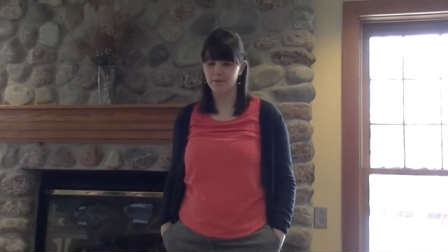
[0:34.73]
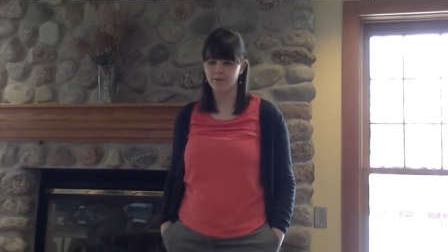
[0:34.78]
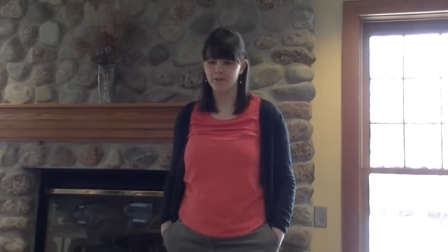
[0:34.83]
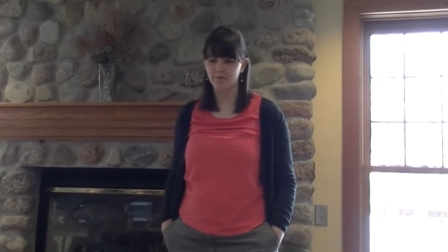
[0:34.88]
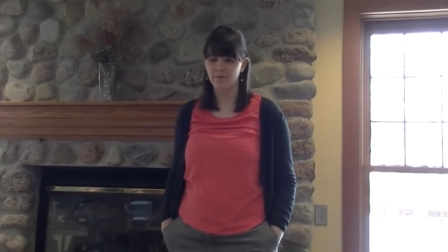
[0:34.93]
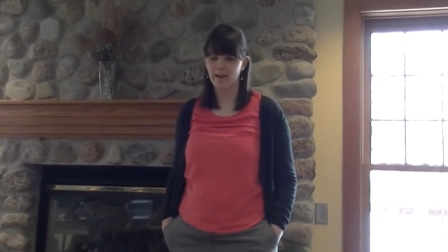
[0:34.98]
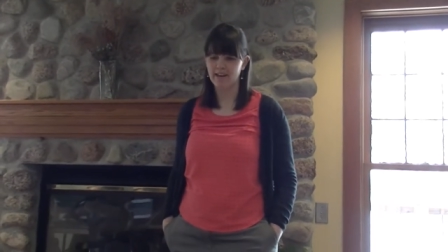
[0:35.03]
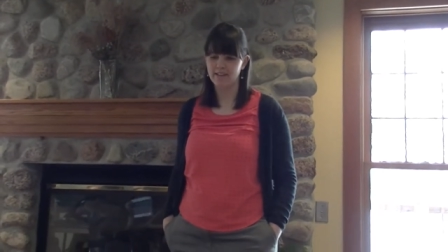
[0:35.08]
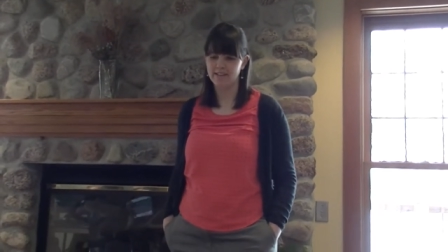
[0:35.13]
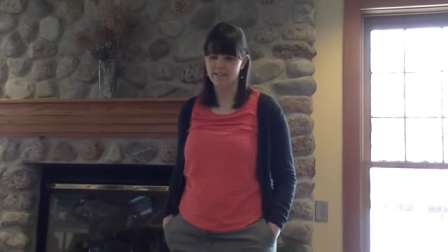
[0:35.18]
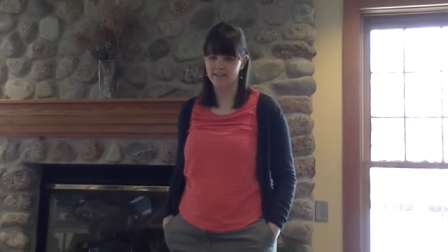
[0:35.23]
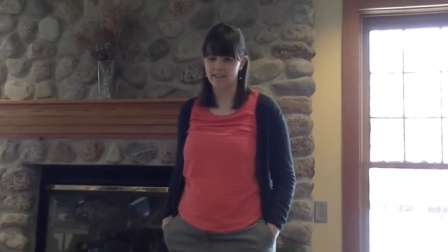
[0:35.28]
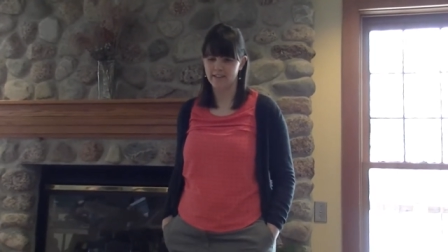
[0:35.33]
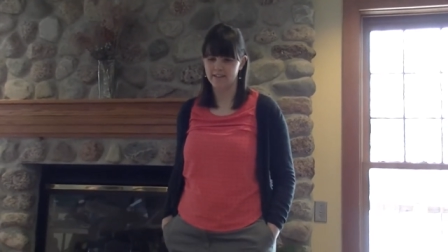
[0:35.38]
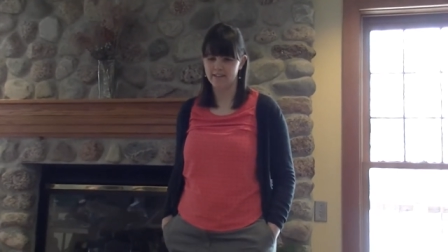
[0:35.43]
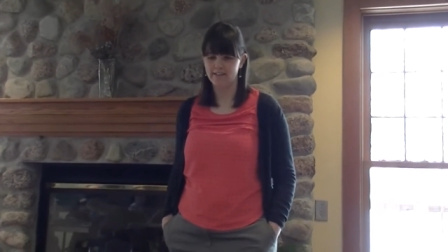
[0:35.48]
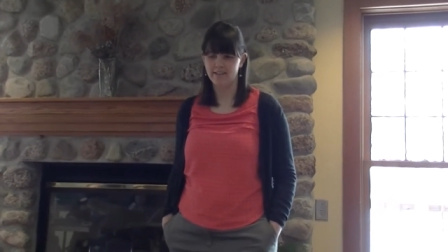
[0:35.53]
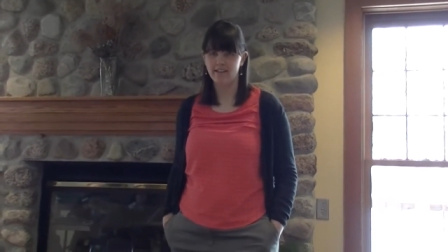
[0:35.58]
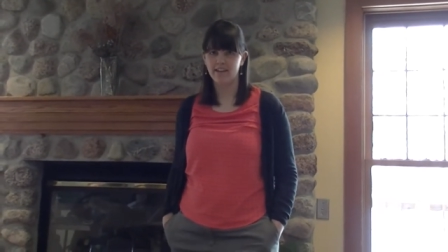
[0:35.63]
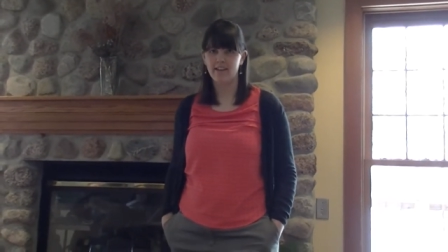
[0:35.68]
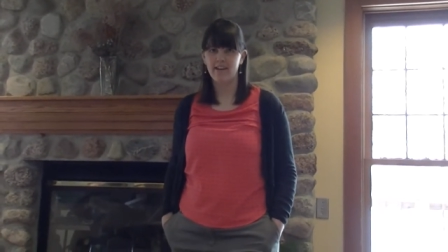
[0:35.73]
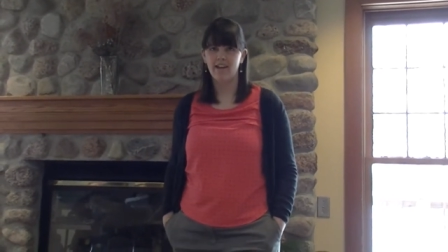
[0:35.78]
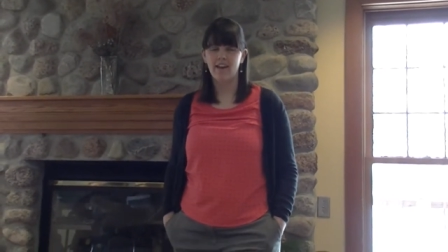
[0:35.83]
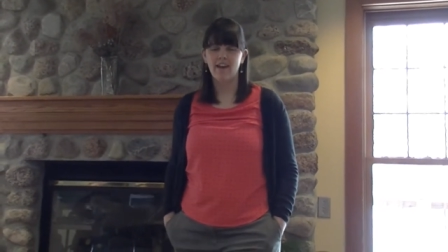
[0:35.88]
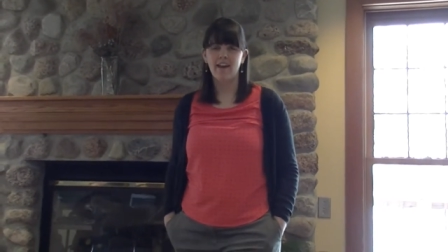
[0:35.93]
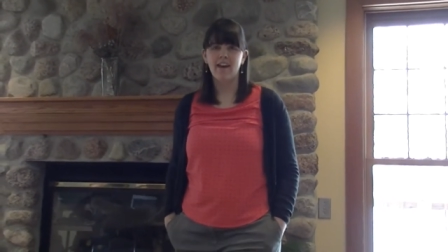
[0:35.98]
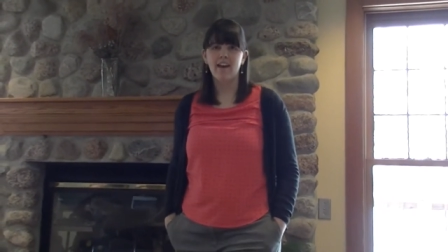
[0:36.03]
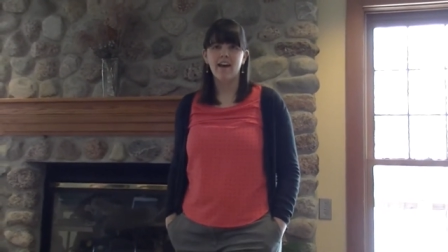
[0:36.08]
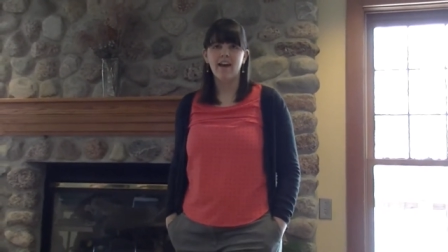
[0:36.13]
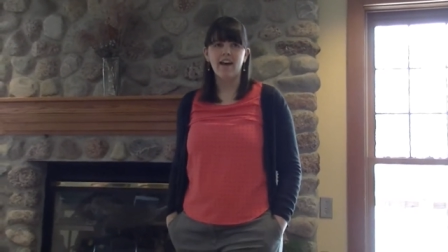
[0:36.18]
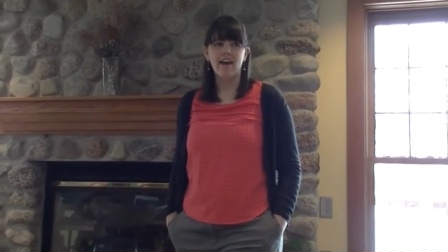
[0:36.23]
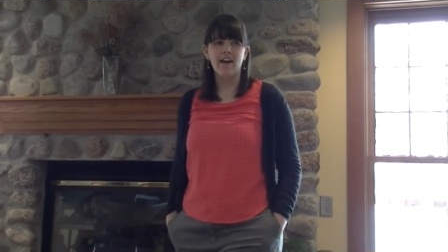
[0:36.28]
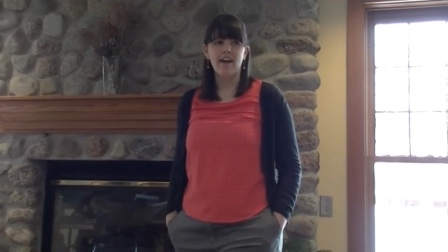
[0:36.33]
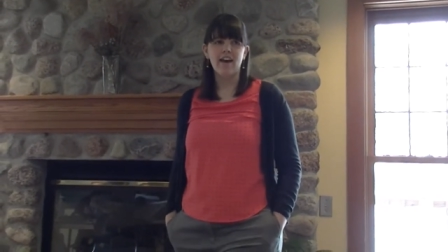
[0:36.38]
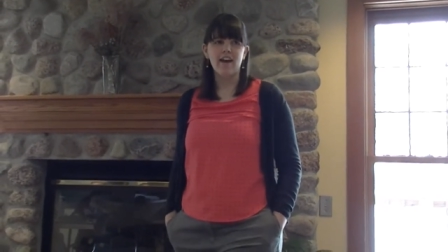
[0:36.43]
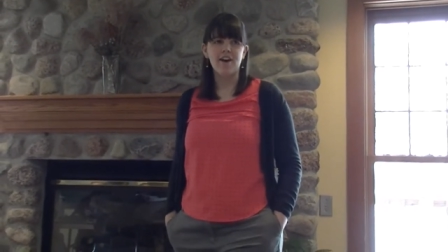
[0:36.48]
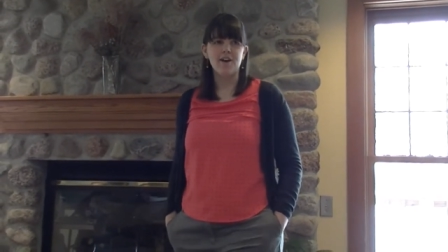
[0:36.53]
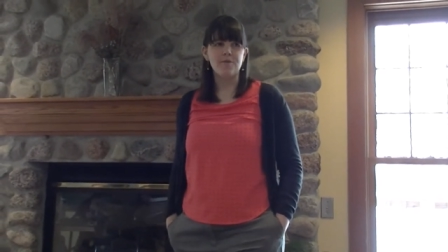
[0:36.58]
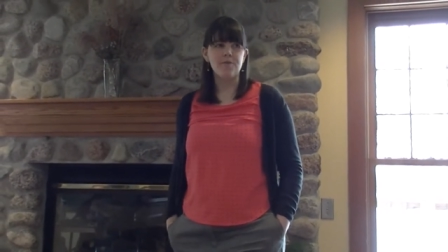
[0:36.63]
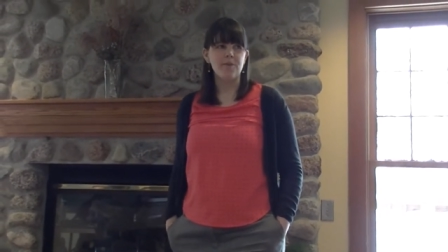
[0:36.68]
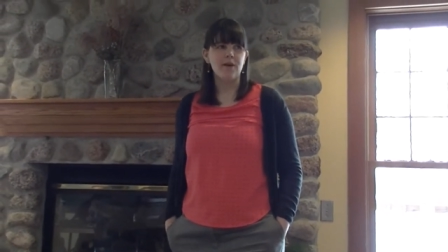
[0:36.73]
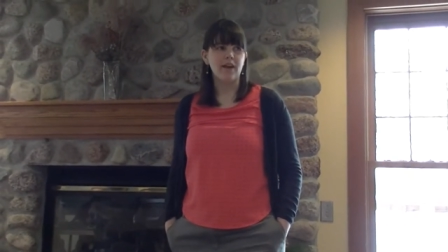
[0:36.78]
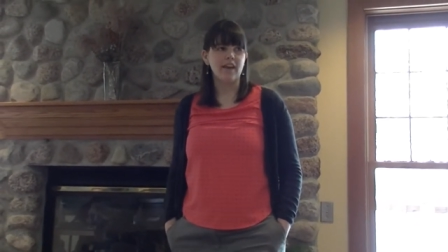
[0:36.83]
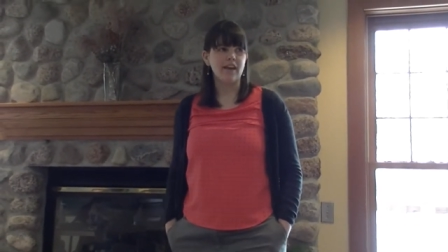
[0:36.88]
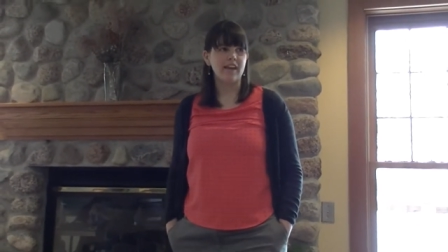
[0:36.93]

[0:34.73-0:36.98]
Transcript: was from Iceland. Um,